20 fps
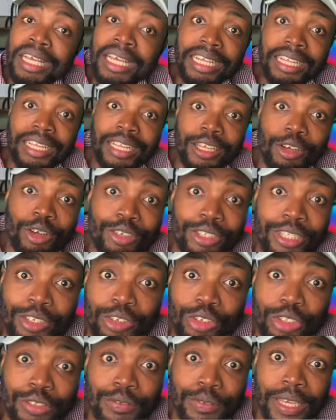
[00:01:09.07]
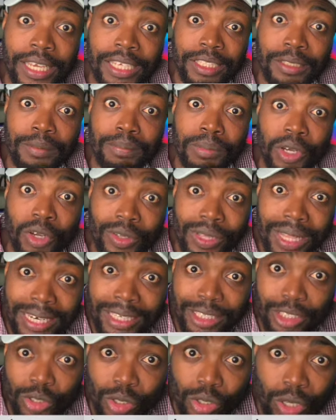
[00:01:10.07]
Click on the notification bell that
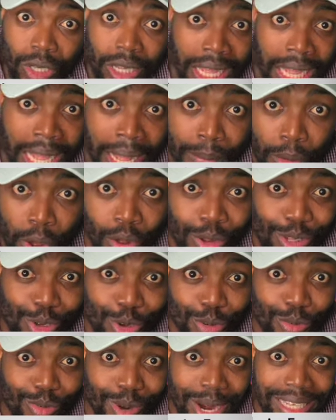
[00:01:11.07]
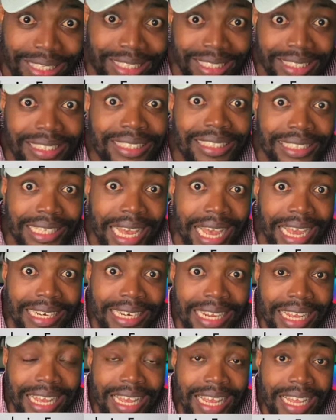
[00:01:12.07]
is going to come on your right-hand side
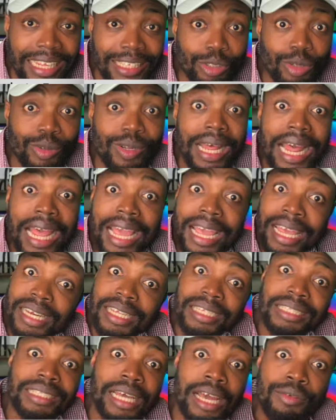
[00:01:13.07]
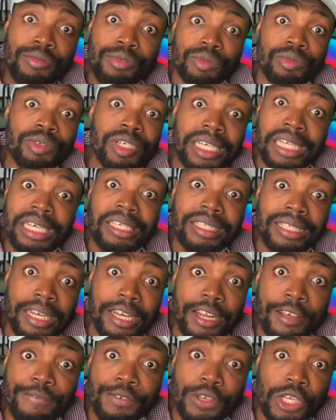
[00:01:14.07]
so that anytime we release
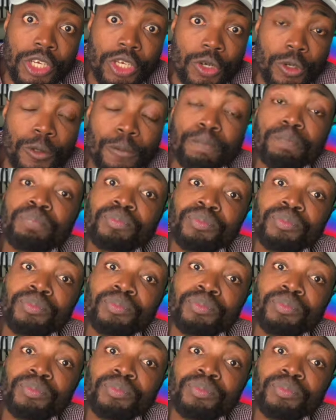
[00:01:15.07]
any video,